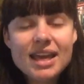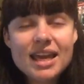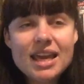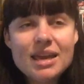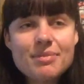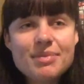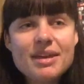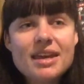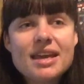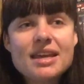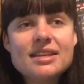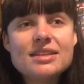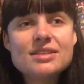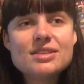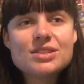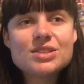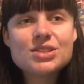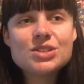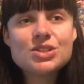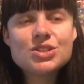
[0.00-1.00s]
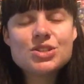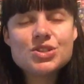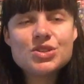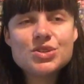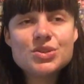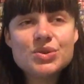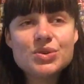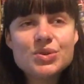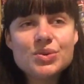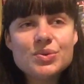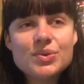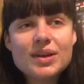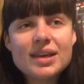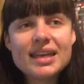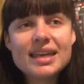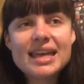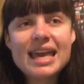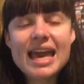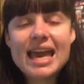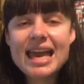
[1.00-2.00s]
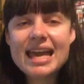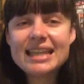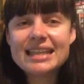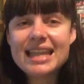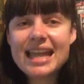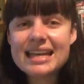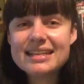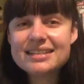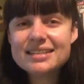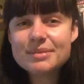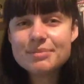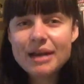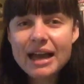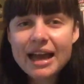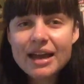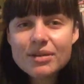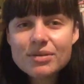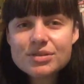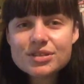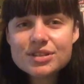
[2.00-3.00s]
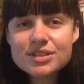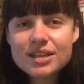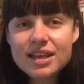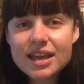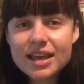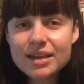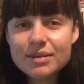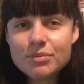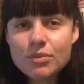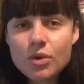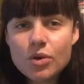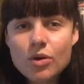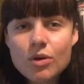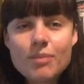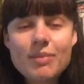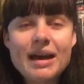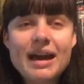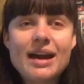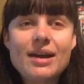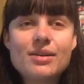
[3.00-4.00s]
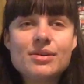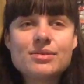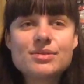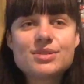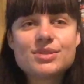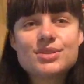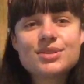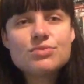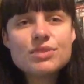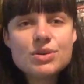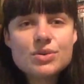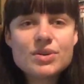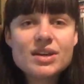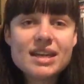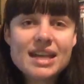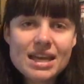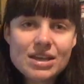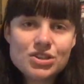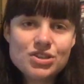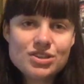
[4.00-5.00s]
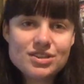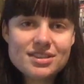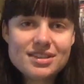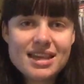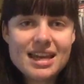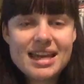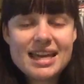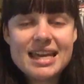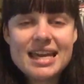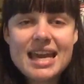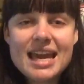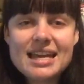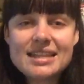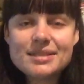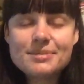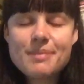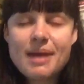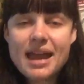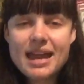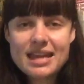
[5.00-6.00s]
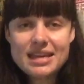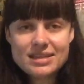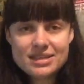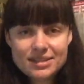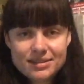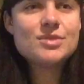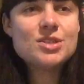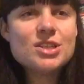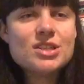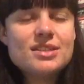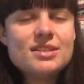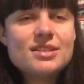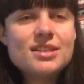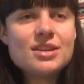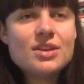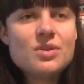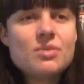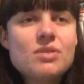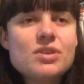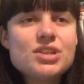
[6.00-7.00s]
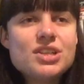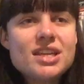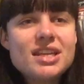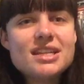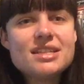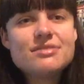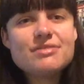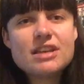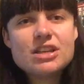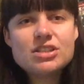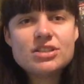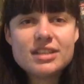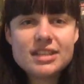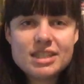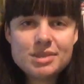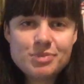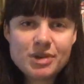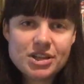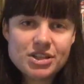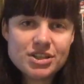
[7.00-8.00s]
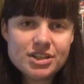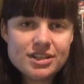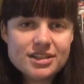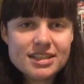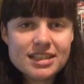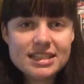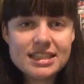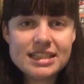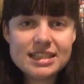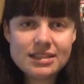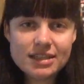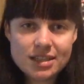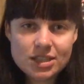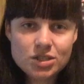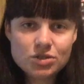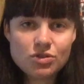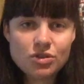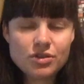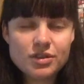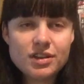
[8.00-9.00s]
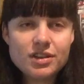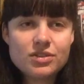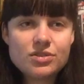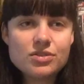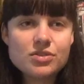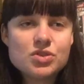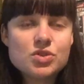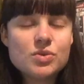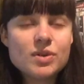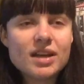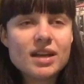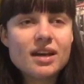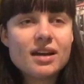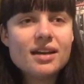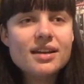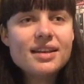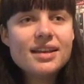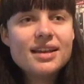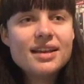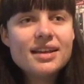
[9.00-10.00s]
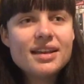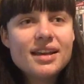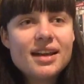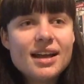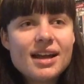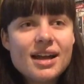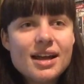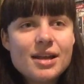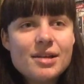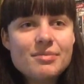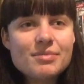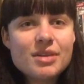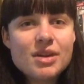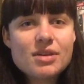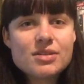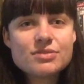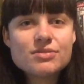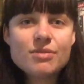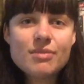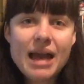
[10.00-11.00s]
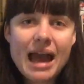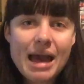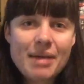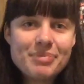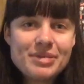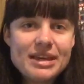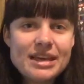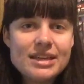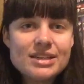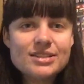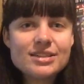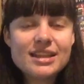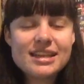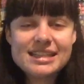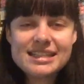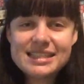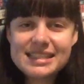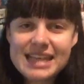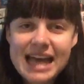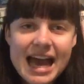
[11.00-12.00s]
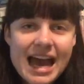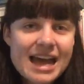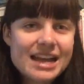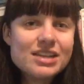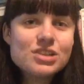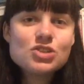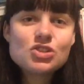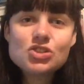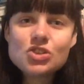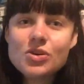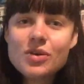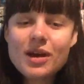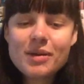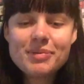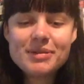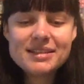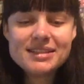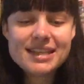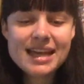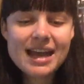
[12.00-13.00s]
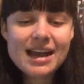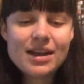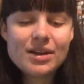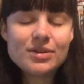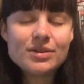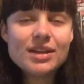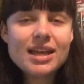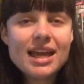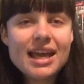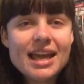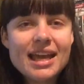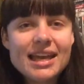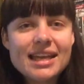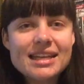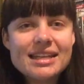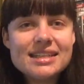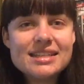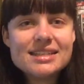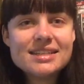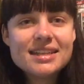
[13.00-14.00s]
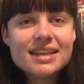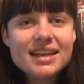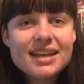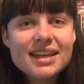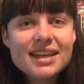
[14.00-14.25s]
he begins to care less about and more about the real connections that he has made. Just, watching his facial expressions as he's like scrolling through Twitter. He goes from happy to like sad. It's so up and down. And